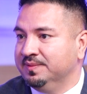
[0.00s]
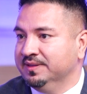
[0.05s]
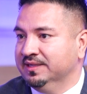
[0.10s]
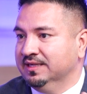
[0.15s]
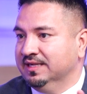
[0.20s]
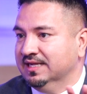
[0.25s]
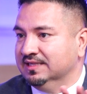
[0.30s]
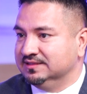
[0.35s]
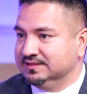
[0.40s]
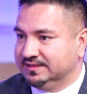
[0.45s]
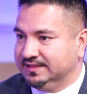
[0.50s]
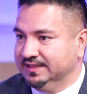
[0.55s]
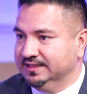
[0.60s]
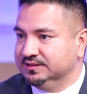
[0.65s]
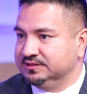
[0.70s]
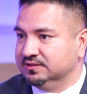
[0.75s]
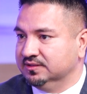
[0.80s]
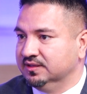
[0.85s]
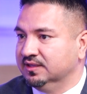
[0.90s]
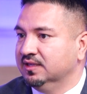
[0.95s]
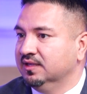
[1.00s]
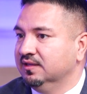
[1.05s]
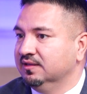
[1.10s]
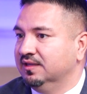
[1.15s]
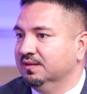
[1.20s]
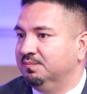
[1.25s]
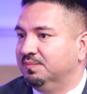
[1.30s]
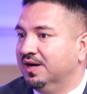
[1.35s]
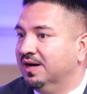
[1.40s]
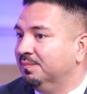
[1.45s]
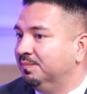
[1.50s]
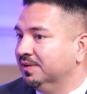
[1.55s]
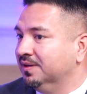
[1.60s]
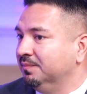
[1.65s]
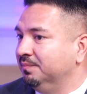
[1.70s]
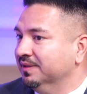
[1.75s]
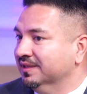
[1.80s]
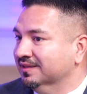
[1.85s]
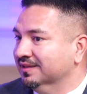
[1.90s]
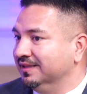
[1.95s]
in education, that pop
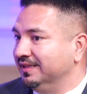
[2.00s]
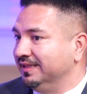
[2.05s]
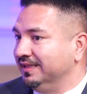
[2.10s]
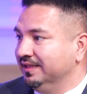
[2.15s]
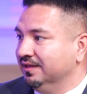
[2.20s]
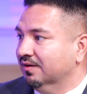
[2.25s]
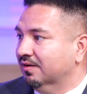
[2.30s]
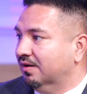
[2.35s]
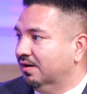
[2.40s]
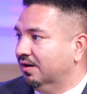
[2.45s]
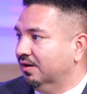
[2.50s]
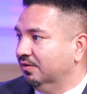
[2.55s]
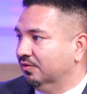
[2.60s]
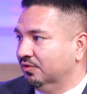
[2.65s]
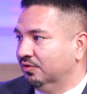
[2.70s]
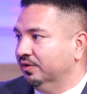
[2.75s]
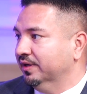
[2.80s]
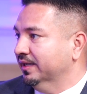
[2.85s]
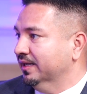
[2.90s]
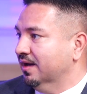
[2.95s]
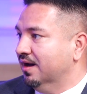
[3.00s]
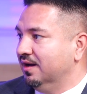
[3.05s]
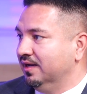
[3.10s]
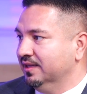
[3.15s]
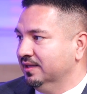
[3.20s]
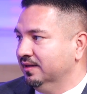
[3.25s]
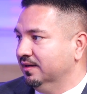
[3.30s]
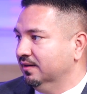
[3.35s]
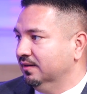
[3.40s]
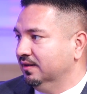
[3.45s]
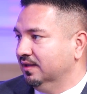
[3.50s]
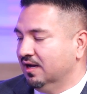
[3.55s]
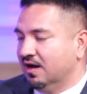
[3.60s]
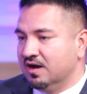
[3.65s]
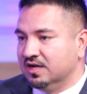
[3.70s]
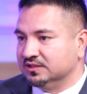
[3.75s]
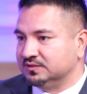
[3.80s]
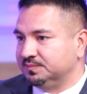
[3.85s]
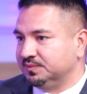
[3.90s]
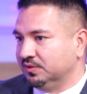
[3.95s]
up in the ER or in
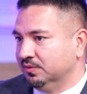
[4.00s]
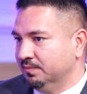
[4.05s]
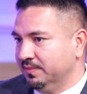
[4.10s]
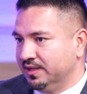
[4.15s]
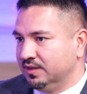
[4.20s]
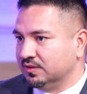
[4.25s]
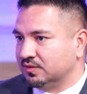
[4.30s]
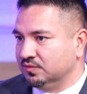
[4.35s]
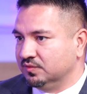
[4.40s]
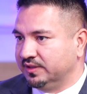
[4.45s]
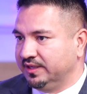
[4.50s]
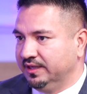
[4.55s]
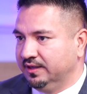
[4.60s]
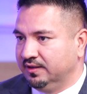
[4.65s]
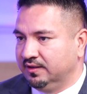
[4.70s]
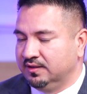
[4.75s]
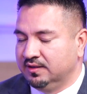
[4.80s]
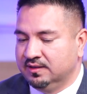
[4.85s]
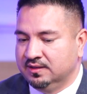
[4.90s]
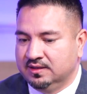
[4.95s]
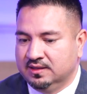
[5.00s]
hospital medical care?